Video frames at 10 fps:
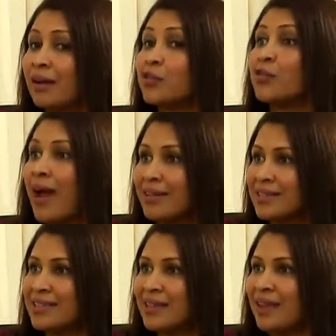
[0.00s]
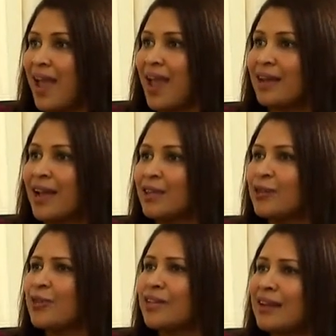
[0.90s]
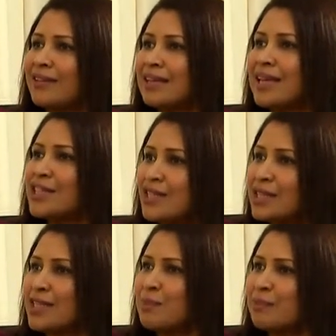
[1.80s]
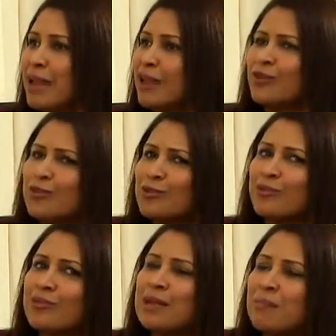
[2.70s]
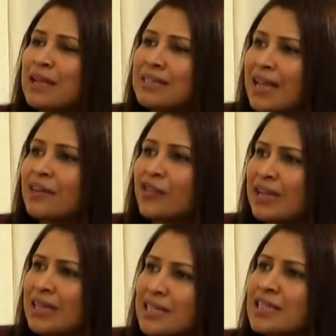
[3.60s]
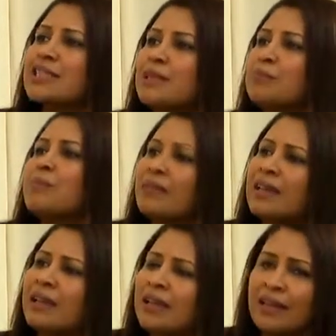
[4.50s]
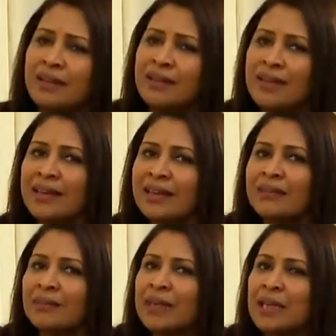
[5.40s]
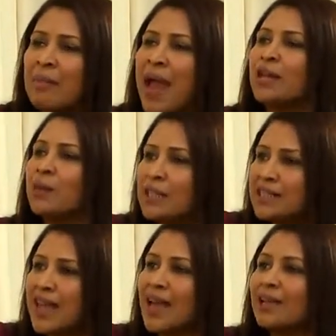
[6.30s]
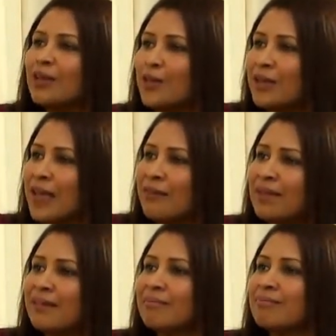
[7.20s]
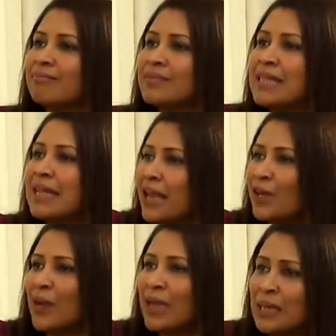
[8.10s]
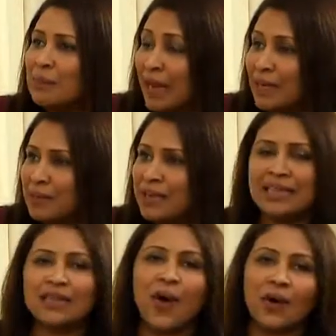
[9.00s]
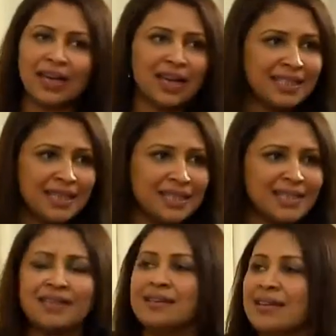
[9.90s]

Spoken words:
trust and like, that relationship, like, to replace that relationship in a manner which like, they will see like, anybody in the organization